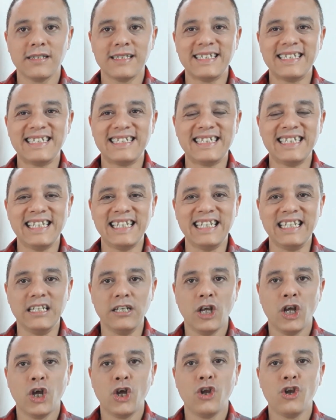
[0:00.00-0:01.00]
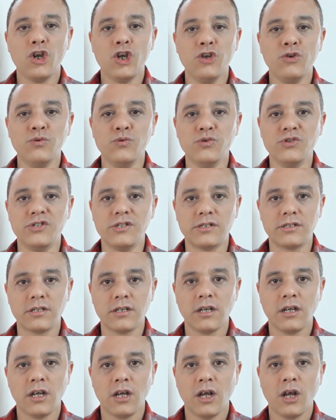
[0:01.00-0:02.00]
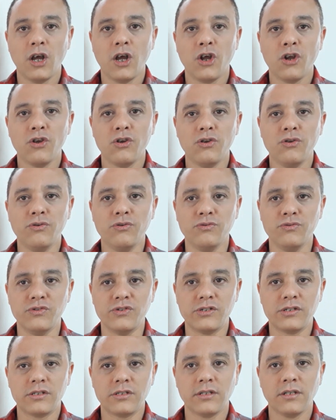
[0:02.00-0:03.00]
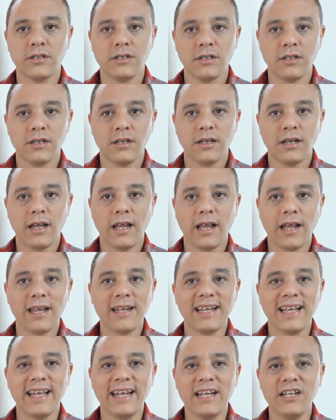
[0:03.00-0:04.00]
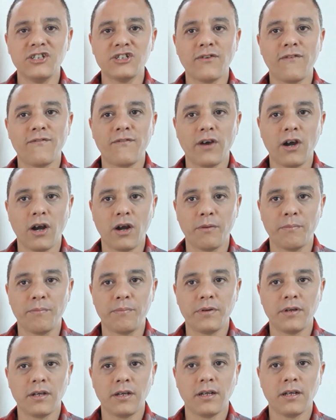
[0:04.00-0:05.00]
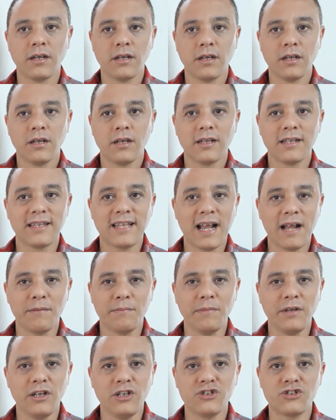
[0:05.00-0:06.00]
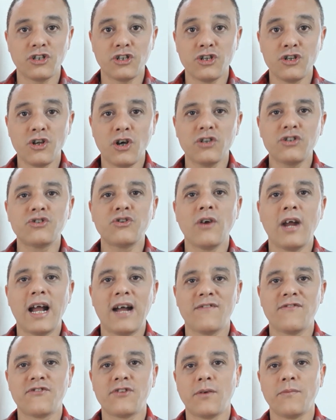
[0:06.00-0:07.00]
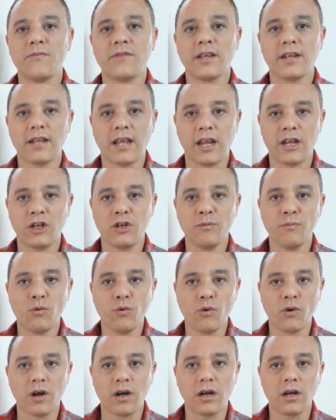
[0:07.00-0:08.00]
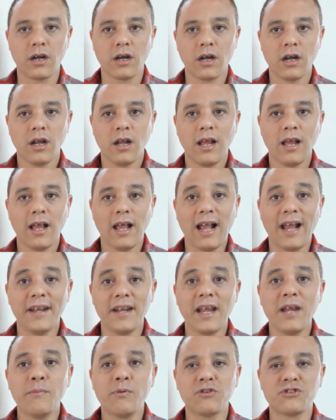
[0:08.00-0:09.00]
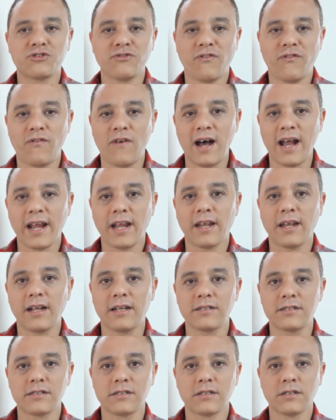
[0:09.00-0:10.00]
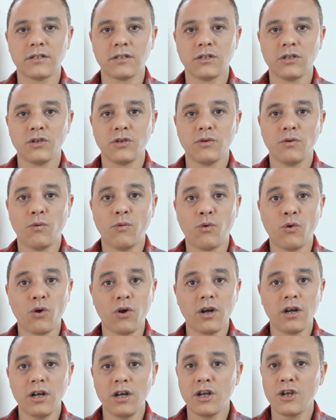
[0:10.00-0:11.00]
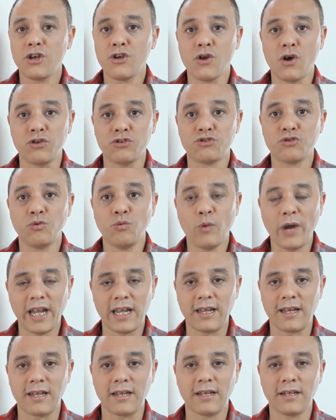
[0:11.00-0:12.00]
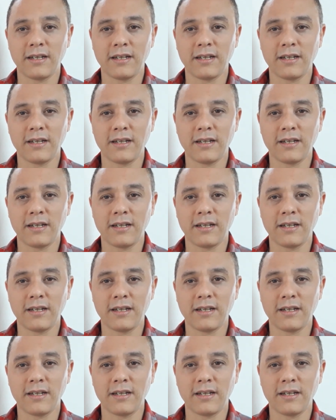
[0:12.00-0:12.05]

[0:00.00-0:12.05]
Z, lose, lose. And it is a verb. That means not to have something anymore, unable to find it, or not to win.